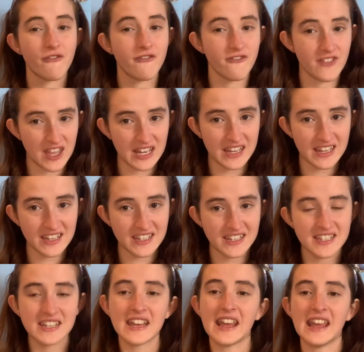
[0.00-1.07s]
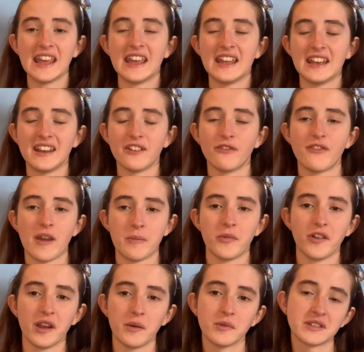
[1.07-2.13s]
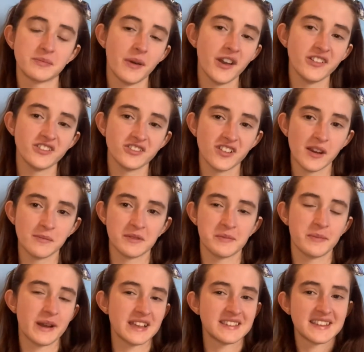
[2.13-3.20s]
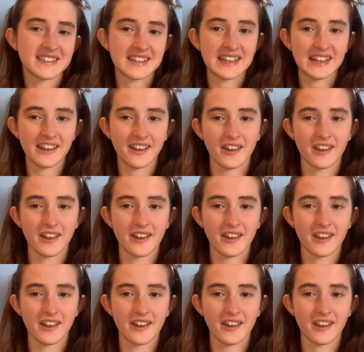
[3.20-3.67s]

finished in February was Postscript by Cecilia